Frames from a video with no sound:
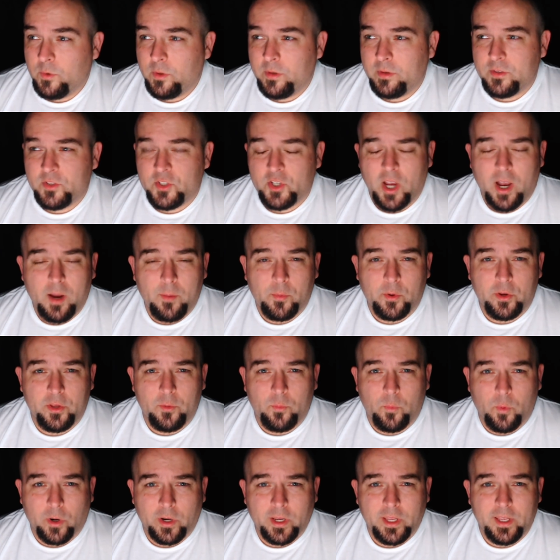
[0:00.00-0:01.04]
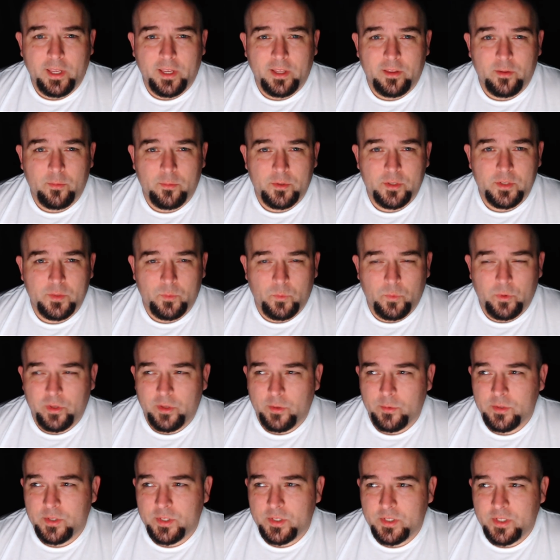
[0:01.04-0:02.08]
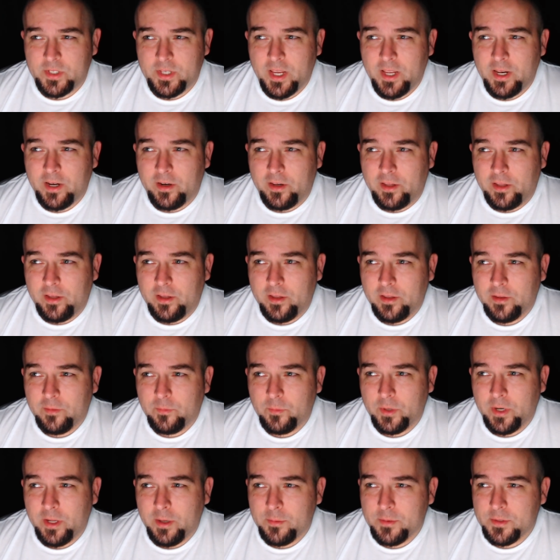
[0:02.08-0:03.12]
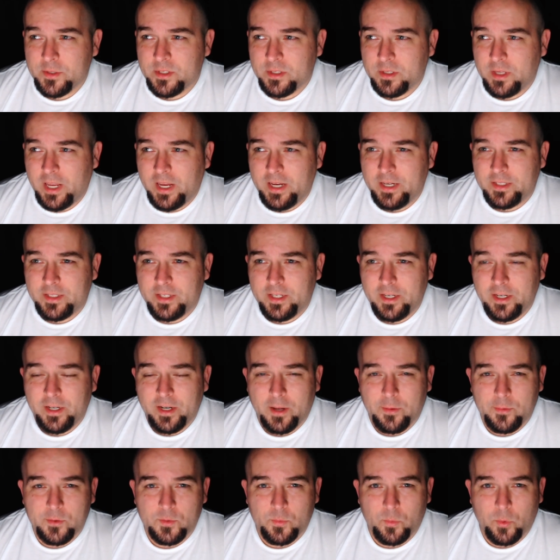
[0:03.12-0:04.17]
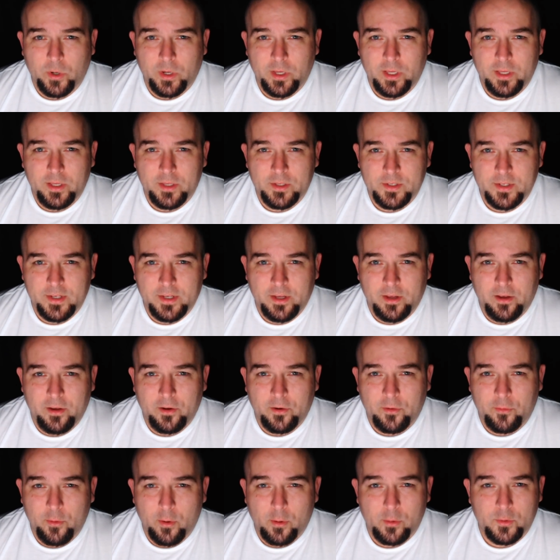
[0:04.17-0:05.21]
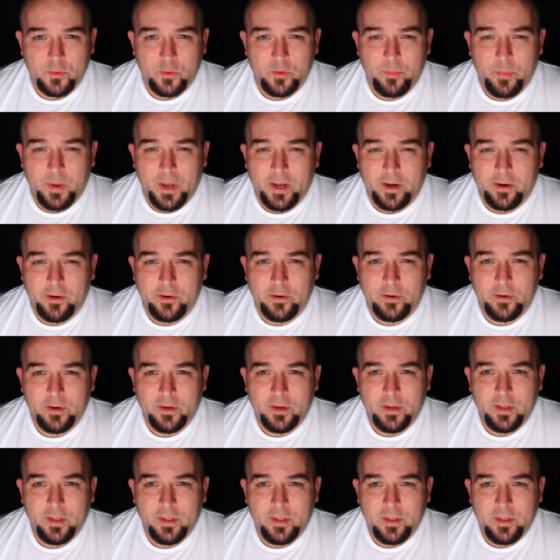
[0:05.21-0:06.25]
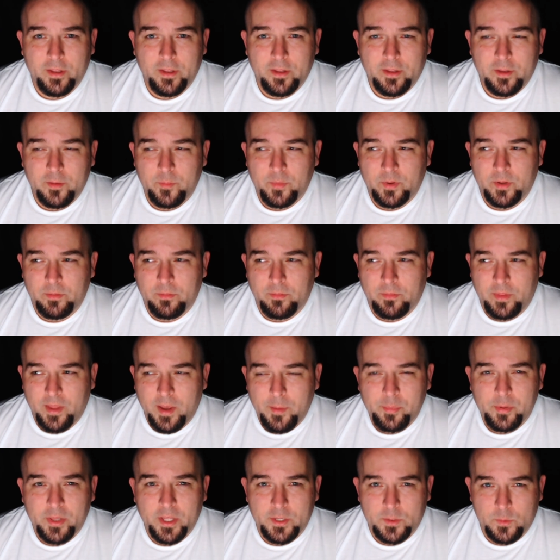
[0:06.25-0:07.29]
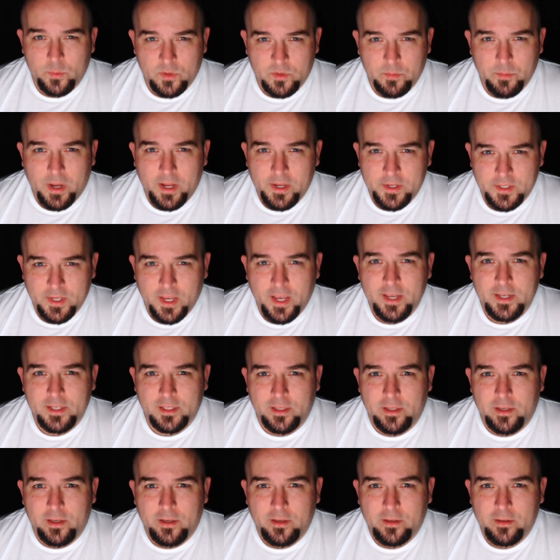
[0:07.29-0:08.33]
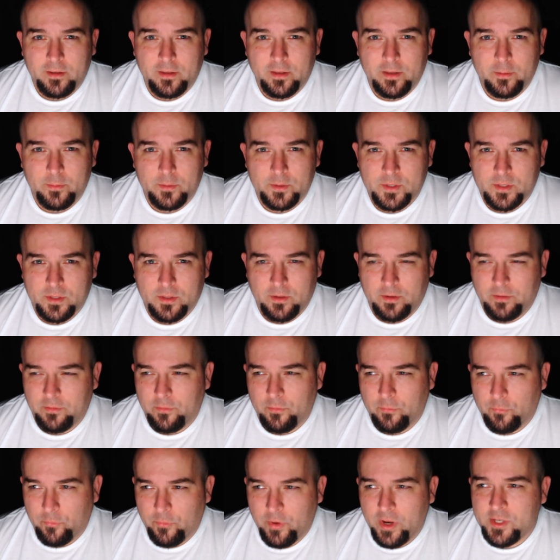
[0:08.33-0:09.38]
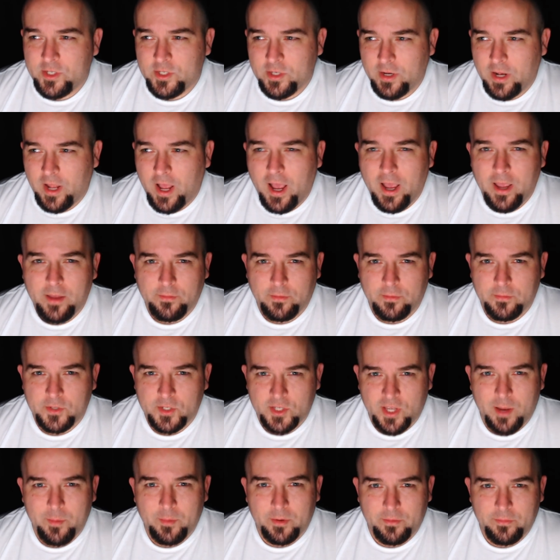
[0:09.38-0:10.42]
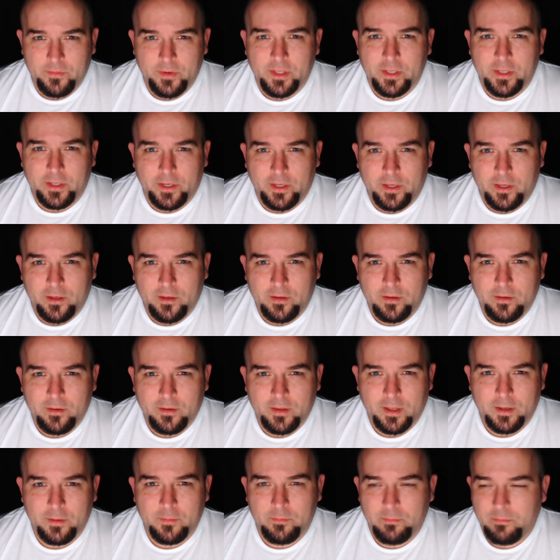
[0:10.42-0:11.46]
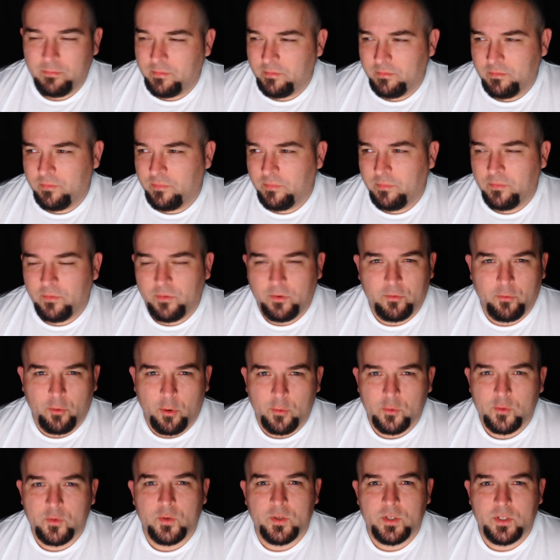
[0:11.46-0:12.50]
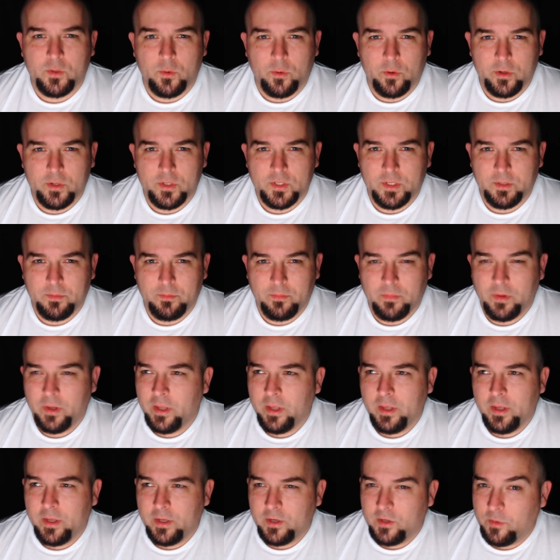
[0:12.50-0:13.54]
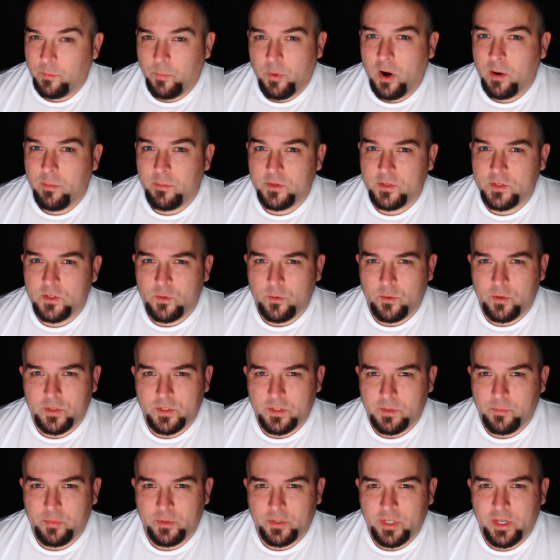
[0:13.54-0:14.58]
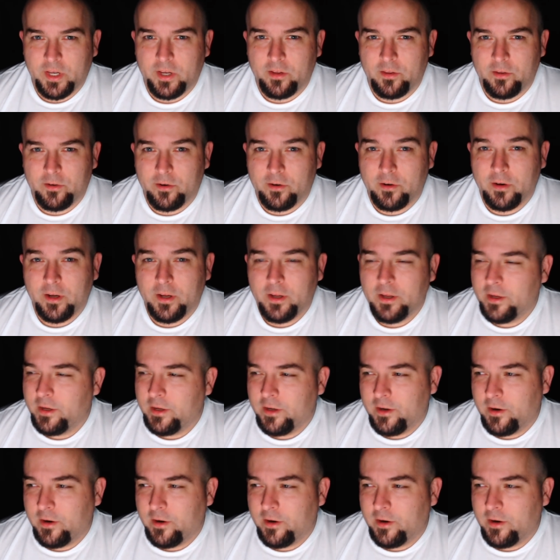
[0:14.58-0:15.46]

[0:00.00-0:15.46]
what job were you working at where there was insanity? When I was 18, I was working as a grocery bagger, but that place was Mos Eisley. It was the wretched hive of scum and villainy that grocery stores and department stores in particular